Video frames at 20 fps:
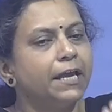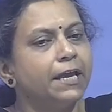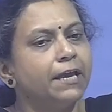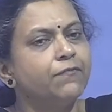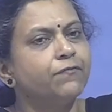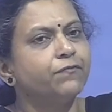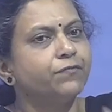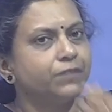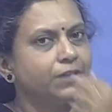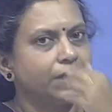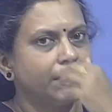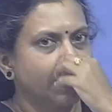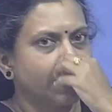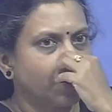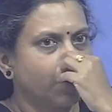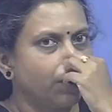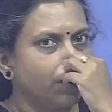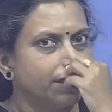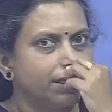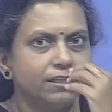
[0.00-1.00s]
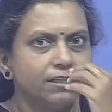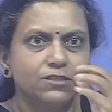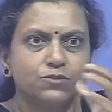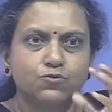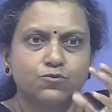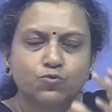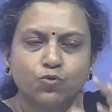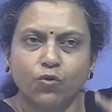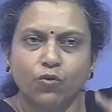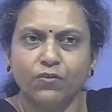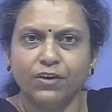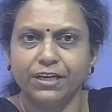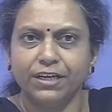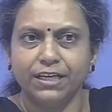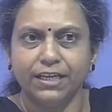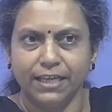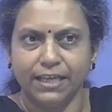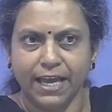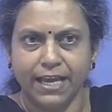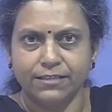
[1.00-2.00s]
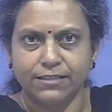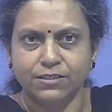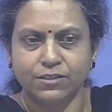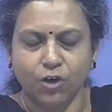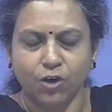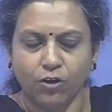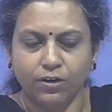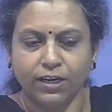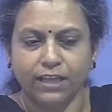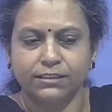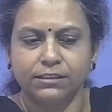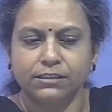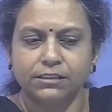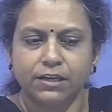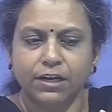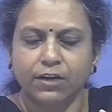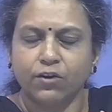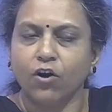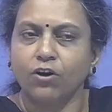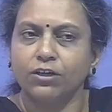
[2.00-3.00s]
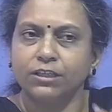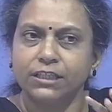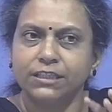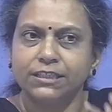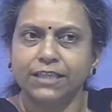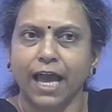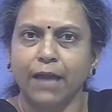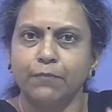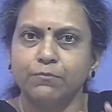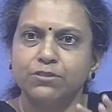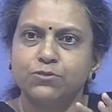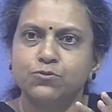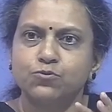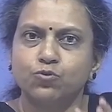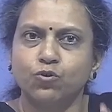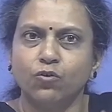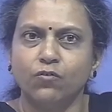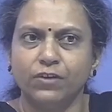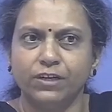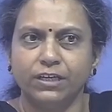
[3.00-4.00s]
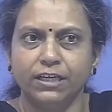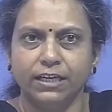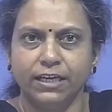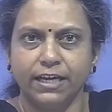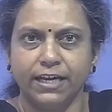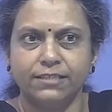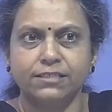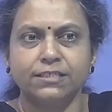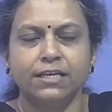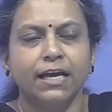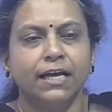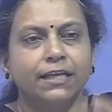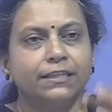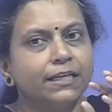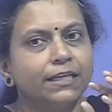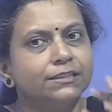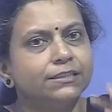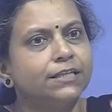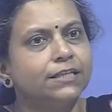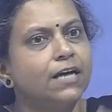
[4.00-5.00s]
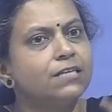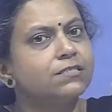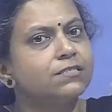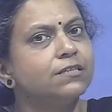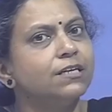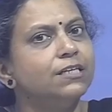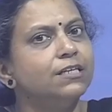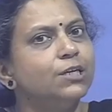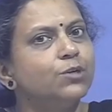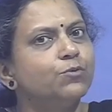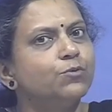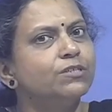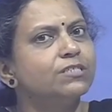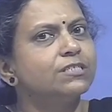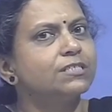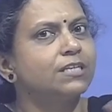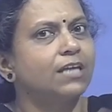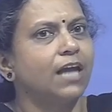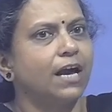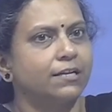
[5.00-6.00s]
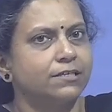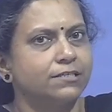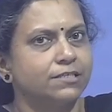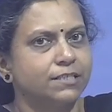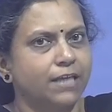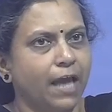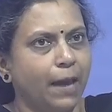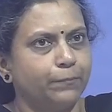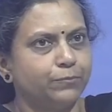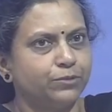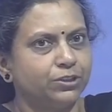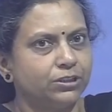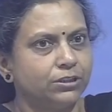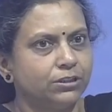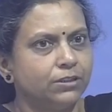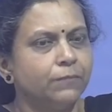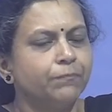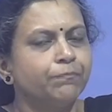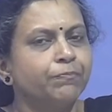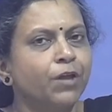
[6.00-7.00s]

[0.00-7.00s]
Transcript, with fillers: if the recording is so very less or rather the recording time is so very less that just the liquid slug is captured